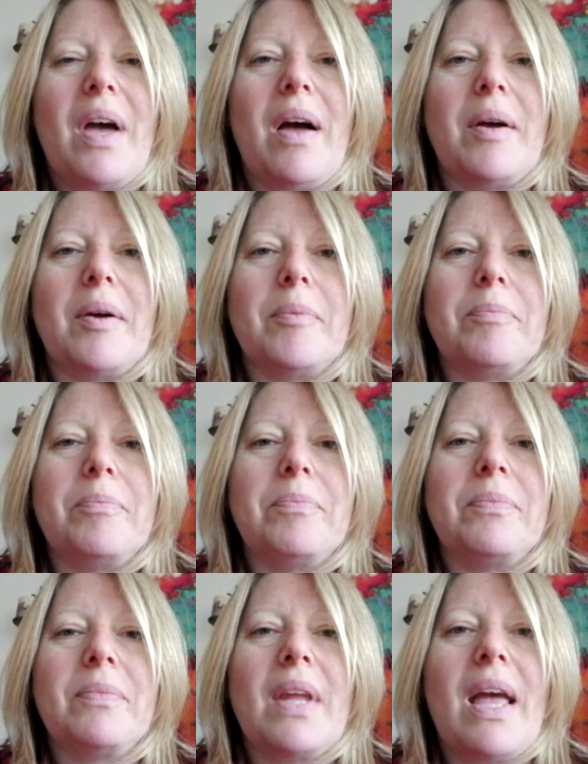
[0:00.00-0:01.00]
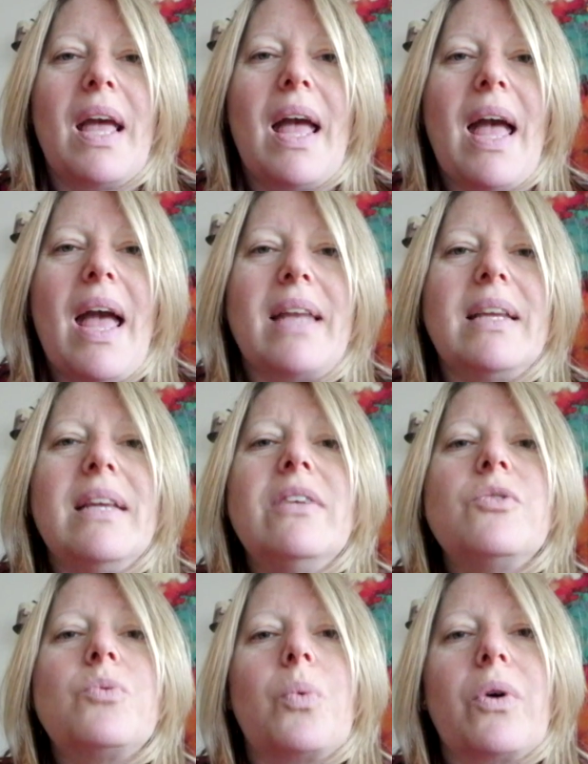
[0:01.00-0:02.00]
Um, and it
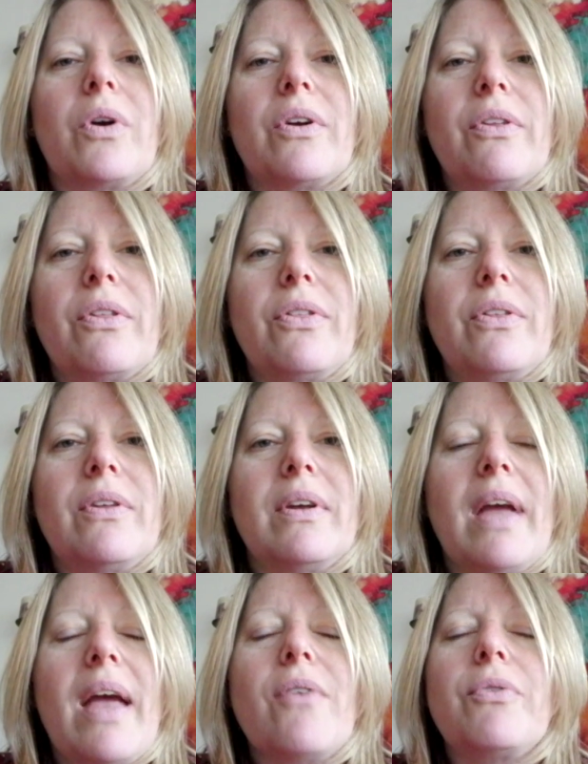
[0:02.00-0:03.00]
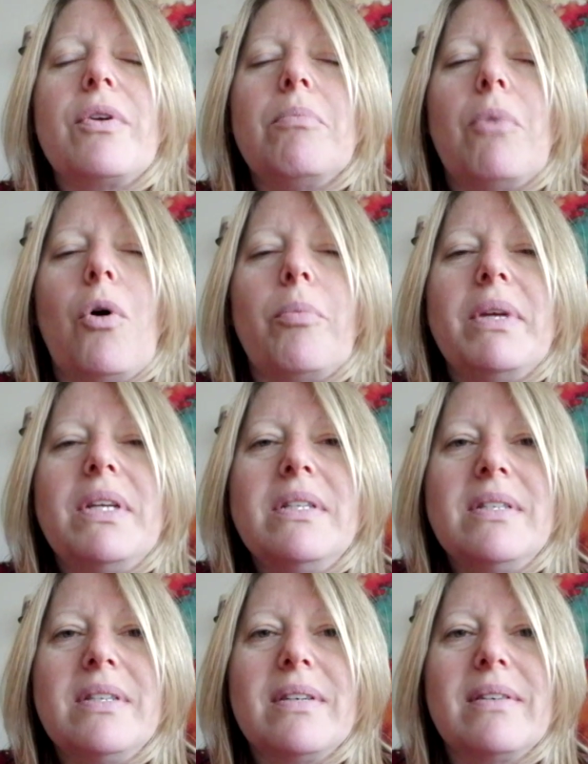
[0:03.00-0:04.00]
is worth every
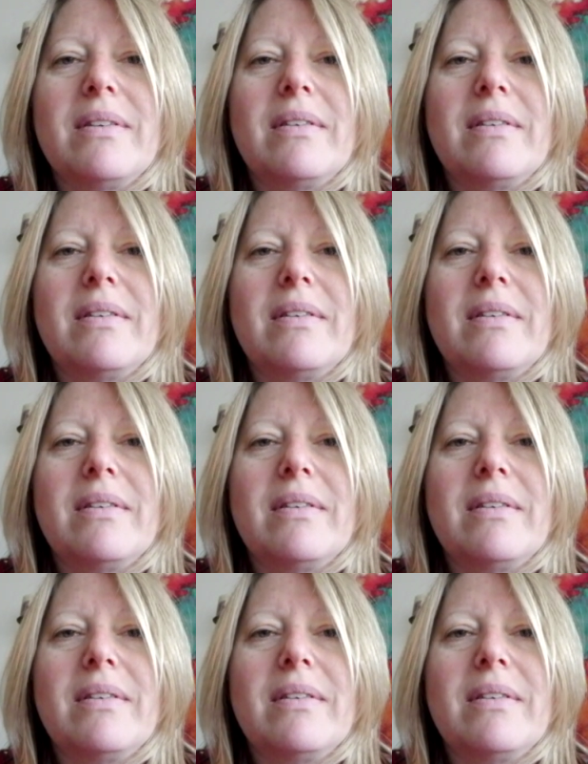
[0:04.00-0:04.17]
moment